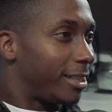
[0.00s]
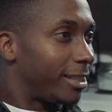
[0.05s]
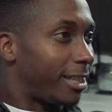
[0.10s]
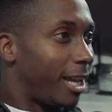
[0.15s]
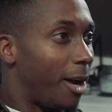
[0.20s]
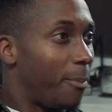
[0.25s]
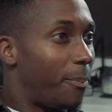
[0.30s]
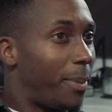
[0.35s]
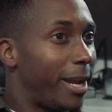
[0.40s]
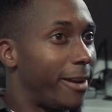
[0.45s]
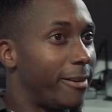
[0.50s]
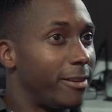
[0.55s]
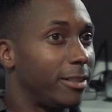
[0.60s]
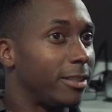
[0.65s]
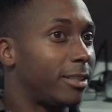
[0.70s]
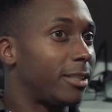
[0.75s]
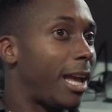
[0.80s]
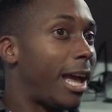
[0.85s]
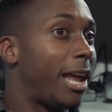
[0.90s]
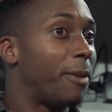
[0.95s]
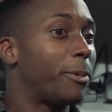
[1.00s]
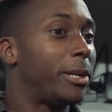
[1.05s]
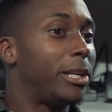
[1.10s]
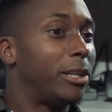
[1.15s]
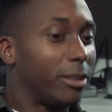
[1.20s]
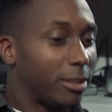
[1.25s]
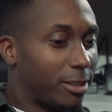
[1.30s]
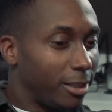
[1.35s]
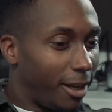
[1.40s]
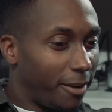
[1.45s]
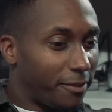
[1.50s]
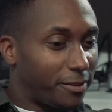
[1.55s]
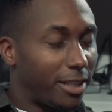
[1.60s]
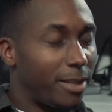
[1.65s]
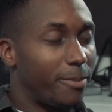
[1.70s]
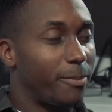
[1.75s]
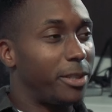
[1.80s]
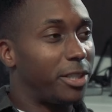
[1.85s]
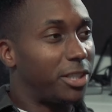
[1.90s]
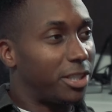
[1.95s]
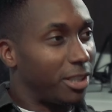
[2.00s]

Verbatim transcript: that our parents, and we looked after them, we